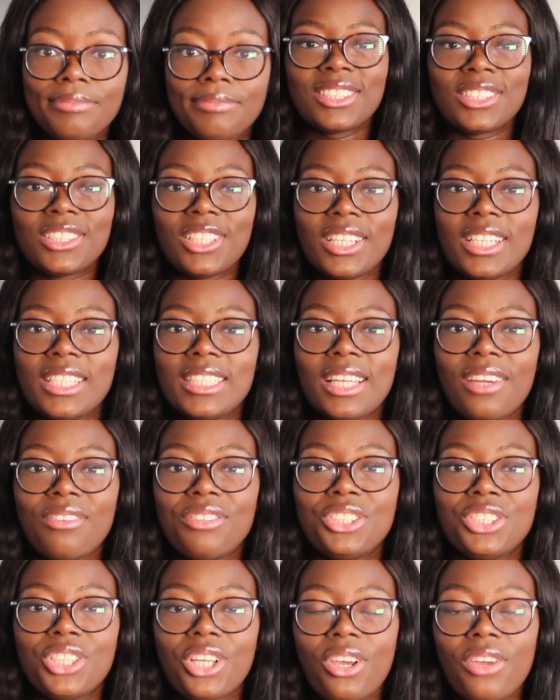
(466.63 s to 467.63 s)
Studies
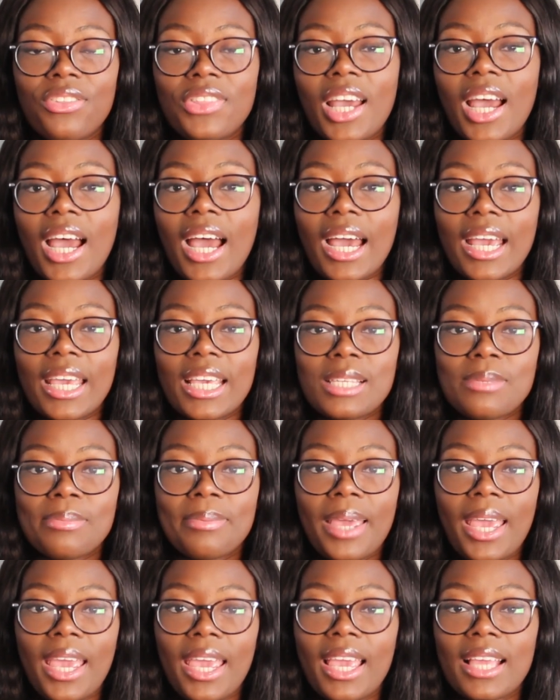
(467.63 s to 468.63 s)
have shown the
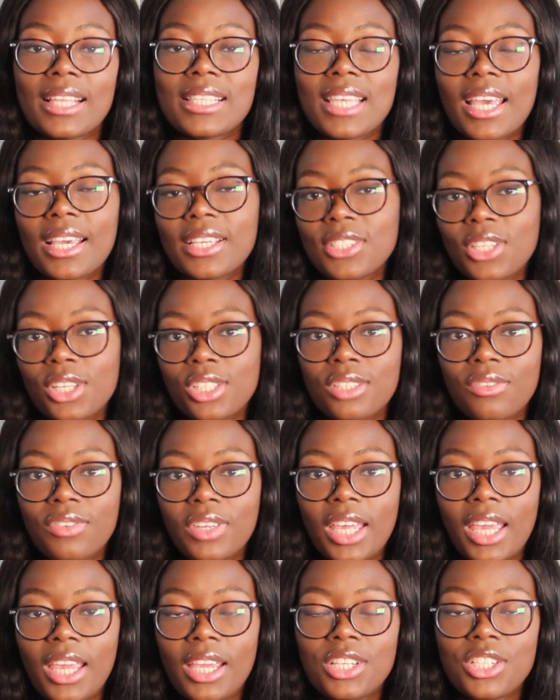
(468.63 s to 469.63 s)
highest paying tech
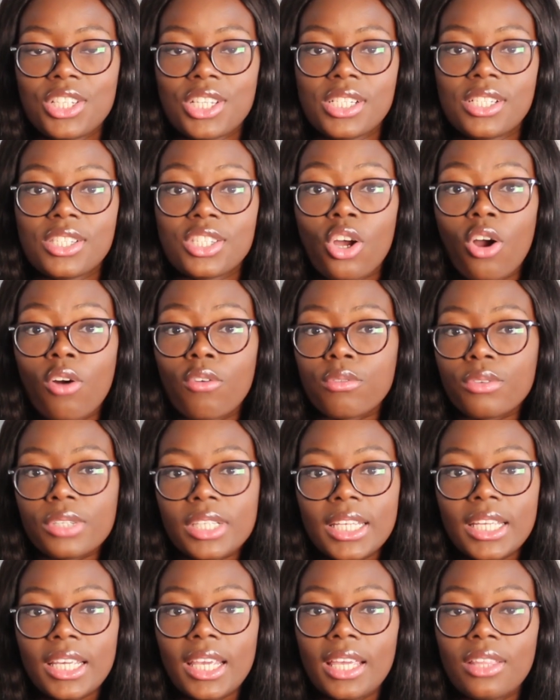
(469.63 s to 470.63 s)
certifications are
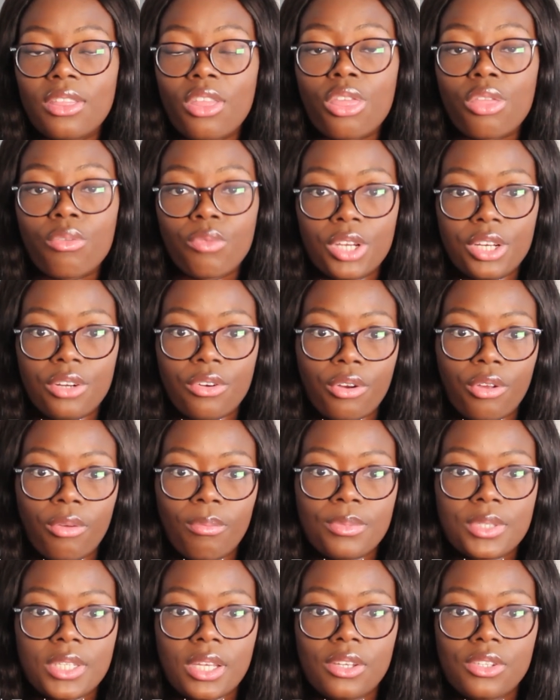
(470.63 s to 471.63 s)
really in three
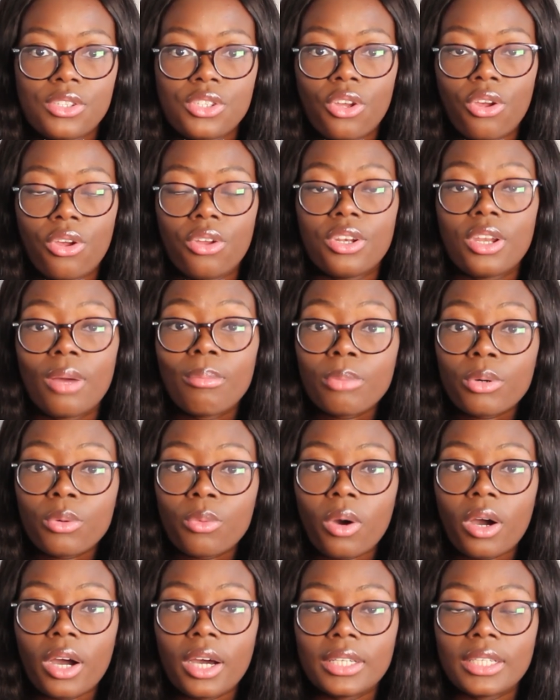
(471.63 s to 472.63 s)
groups. So number
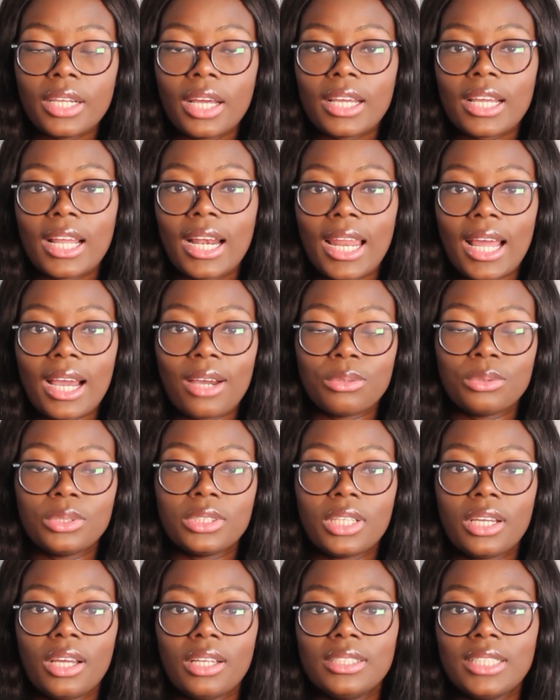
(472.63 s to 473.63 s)
one,
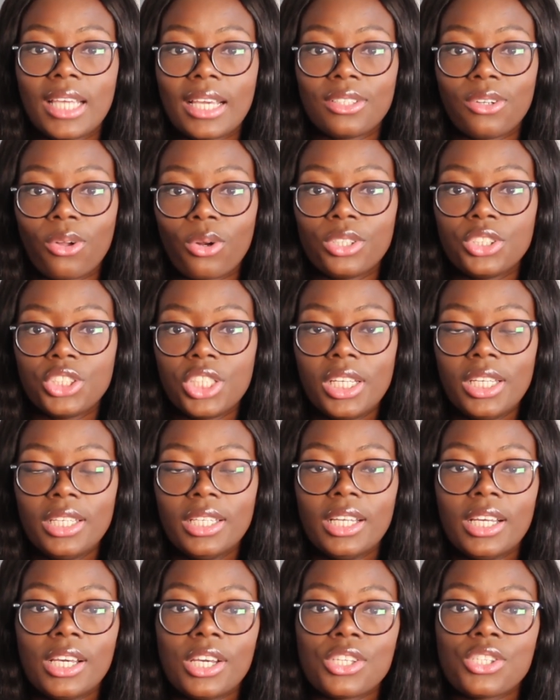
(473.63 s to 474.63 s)
cloud
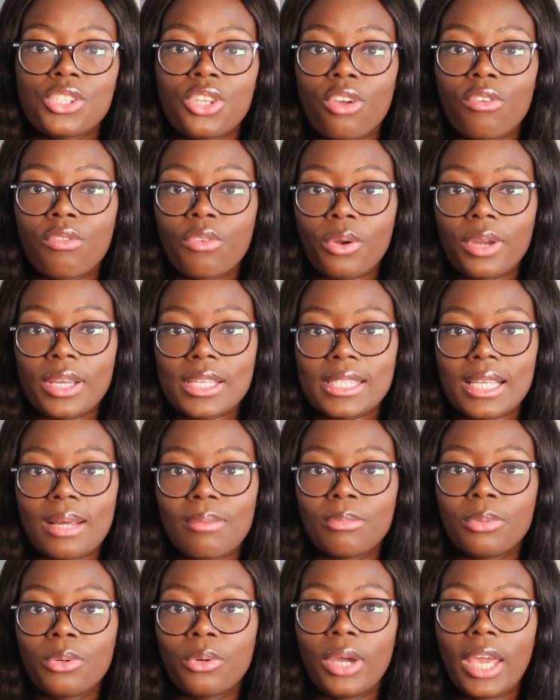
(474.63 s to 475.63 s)
technology. So for
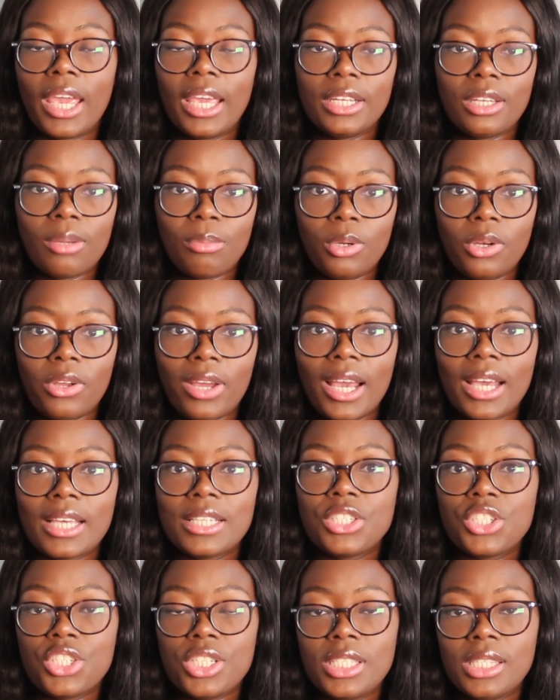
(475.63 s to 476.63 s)
example,
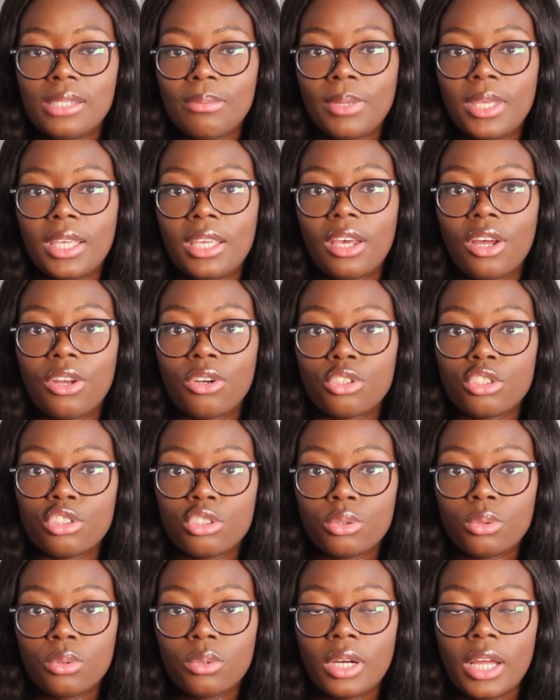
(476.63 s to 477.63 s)
AWS, GCP and
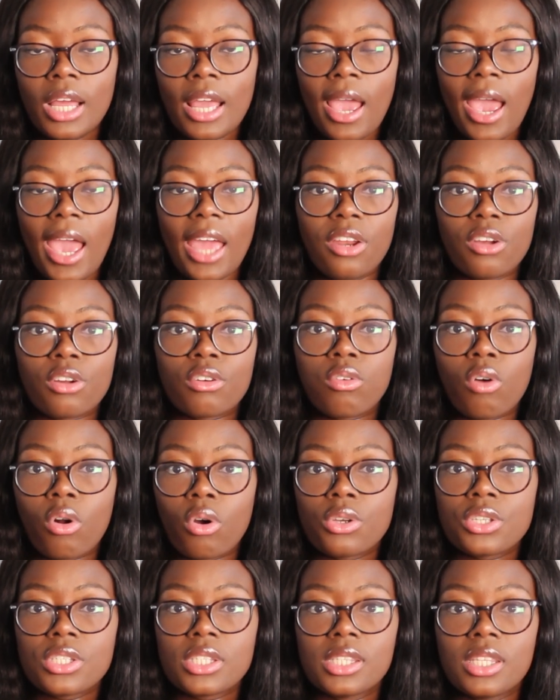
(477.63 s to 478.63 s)
Azure and
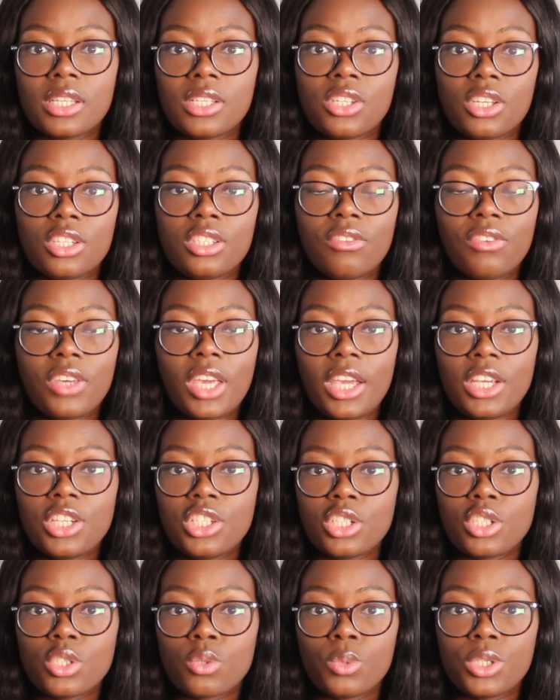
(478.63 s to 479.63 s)
across the
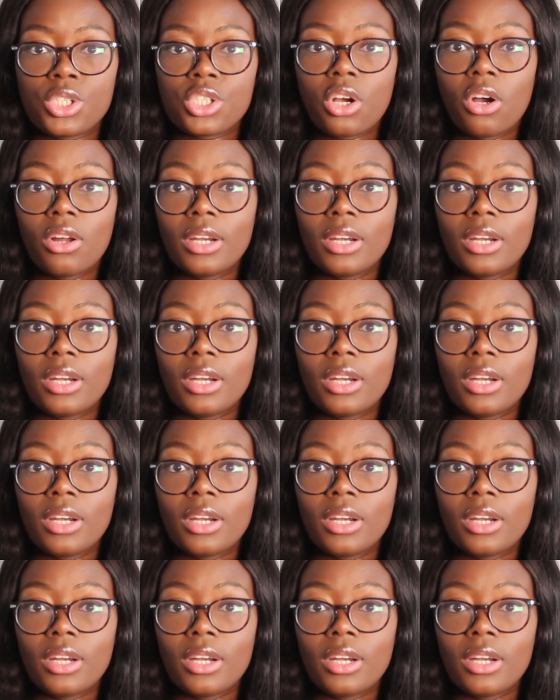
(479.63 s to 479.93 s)
certifications which